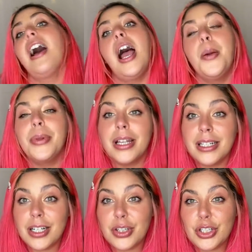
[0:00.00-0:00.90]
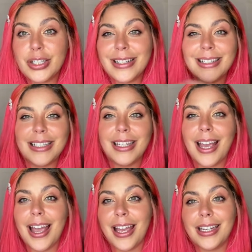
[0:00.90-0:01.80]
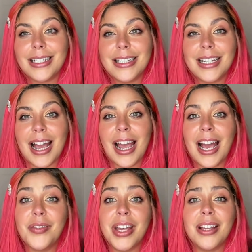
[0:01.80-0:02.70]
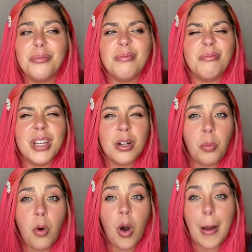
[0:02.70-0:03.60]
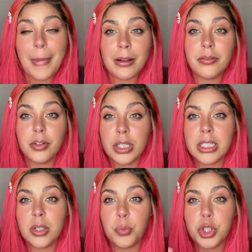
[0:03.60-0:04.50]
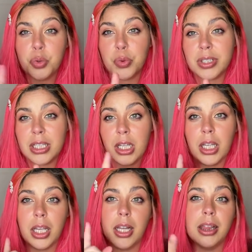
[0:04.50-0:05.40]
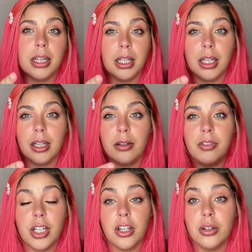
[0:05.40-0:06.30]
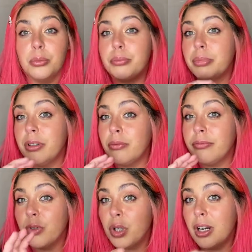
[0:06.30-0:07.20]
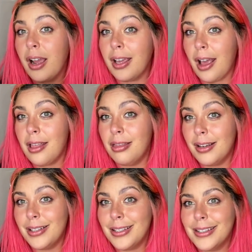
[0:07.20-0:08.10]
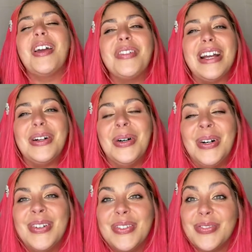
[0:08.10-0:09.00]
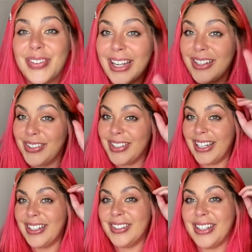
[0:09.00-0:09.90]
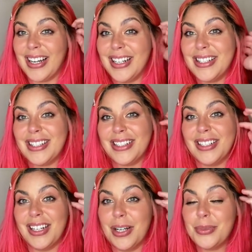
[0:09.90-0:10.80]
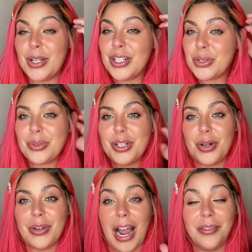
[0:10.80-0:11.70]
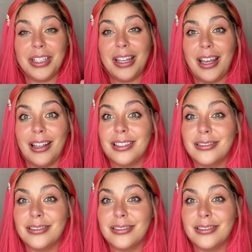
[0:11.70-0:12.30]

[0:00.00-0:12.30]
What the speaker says: I blended out the creasing, and I have a minimal amount of creasing, which you will see in the video before I end this. Final thoughts. So I just want to go over everything.